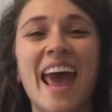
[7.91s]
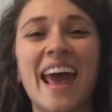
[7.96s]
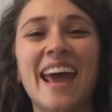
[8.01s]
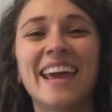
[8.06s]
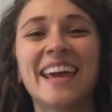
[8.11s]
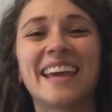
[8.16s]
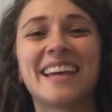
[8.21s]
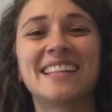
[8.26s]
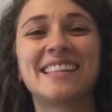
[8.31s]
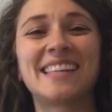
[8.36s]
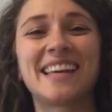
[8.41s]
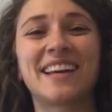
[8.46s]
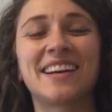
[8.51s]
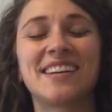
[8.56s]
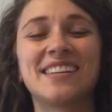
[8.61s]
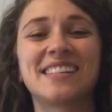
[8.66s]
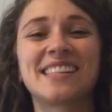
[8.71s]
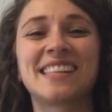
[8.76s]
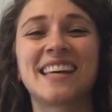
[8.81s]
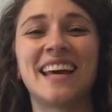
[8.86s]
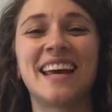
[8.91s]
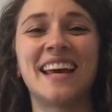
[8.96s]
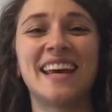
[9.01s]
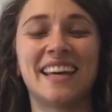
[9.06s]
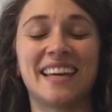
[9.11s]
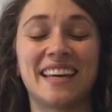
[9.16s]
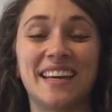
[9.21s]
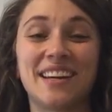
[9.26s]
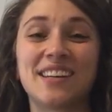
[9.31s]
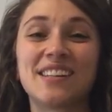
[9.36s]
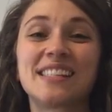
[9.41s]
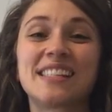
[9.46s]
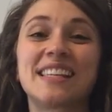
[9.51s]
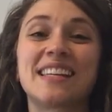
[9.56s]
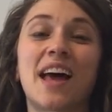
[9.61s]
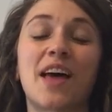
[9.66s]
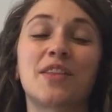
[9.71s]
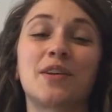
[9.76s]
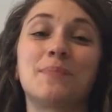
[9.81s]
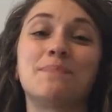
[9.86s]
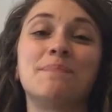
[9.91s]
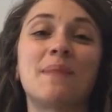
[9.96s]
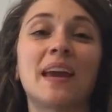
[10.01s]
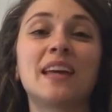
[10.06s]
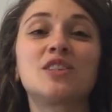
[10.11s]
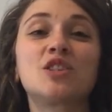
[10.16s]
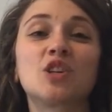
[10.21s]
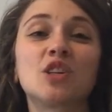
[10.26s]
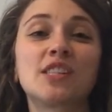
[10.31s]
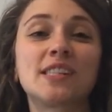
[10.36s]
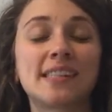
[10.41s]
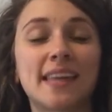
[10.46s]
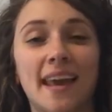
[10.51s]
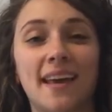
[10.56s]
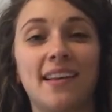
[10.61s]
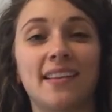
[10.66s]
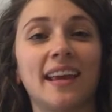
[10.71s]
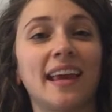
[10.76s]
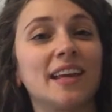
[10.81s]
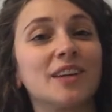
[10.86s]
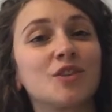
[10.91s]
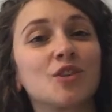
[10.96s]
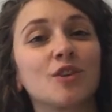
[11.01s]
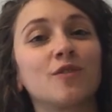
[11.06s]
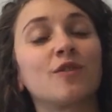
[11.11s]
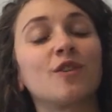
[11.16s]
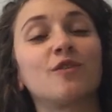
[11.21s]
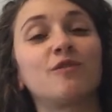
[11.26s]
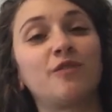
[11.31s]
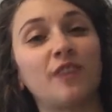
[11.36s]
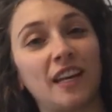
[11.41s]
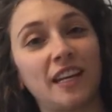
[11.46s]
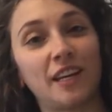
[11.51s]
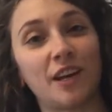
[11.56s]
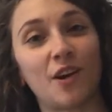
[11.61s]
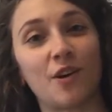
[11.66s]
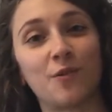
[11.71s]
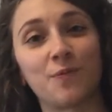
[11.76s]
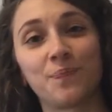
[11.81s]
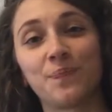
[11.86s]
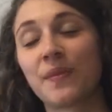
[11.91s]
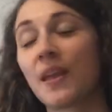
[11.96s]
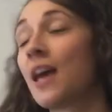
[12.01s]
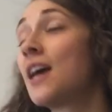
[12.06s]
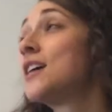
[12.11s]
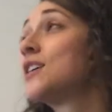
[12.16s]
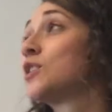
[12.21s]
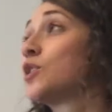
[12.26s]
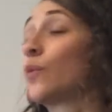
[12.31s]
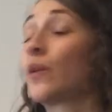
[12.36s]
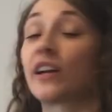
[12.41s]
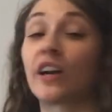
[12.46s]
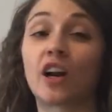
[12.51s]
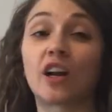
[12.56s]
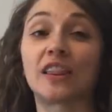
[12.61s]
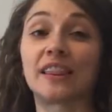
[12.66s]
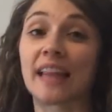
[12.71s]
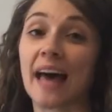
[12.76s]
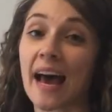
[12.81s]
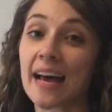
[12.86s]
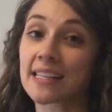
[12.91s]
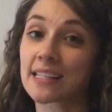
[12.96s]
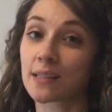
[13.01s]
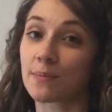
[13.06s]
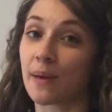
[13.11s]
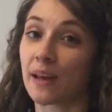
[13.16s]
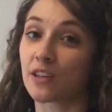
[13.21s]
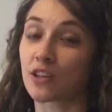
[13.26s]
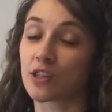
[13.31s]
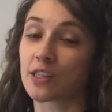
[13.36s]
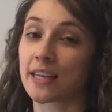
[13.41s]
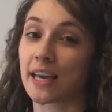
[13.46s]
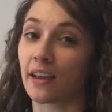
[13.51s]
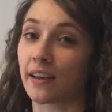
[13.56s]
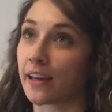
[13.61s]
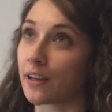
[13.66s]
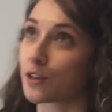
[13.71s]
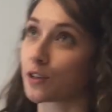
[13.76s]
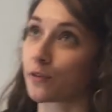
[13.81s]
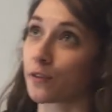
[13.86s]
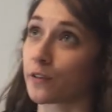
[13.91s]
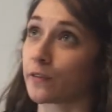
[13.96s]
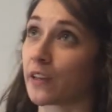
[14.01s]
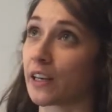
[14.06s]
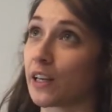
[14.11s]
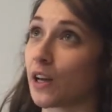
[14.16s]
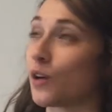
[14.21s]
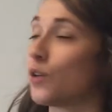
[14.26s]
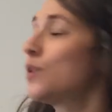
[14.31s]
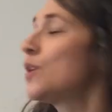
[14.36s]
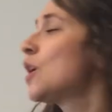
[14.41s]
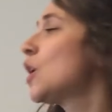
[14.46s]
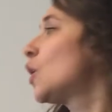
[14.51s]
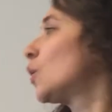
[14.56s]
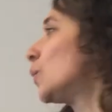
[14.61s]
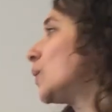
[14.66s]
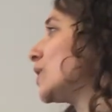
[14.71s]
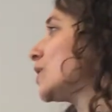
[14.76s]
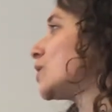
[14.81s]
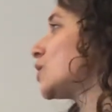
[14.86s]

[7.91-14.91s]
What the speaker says: Hey KidSingers, here's another major scale interval video. So in our last major scale interval video, we